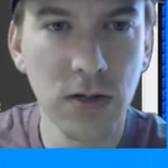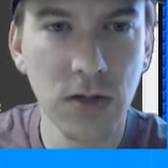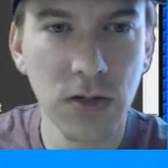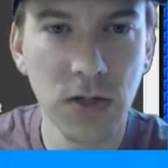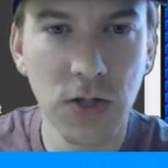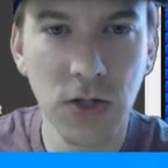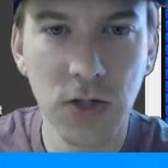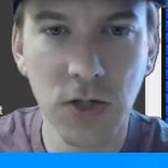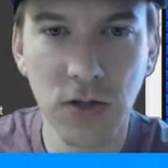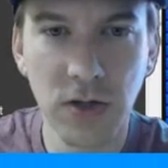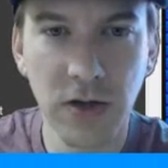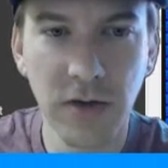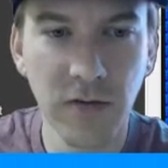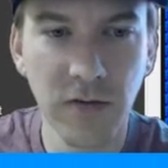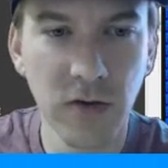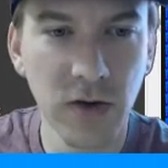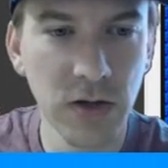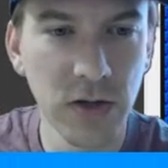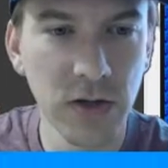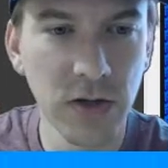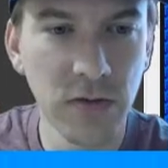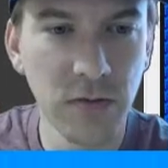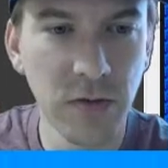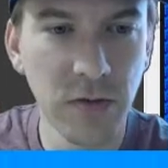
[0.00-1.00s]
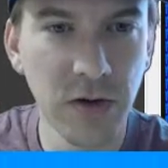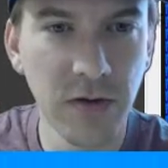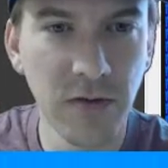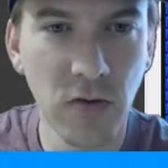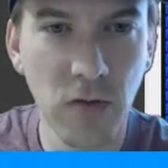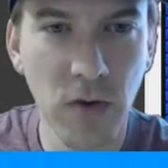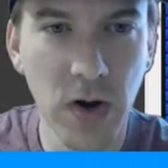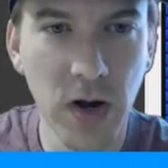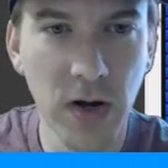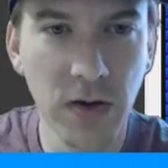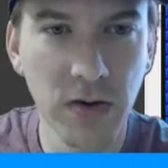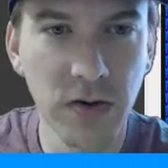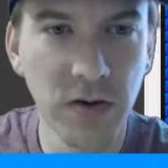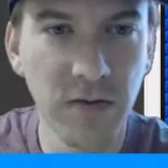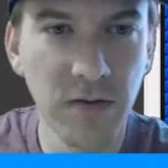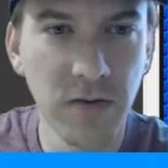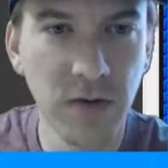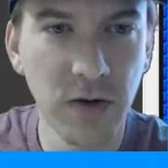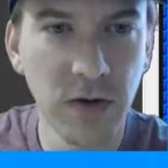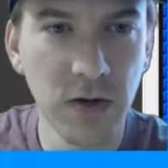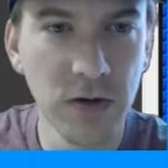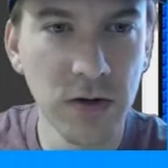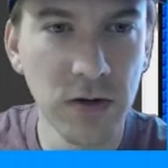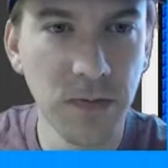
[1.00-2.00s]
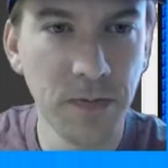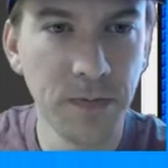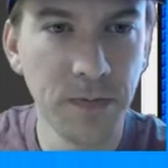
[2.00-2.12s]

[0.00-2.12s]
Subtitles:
should give it a little bit of a rounded feel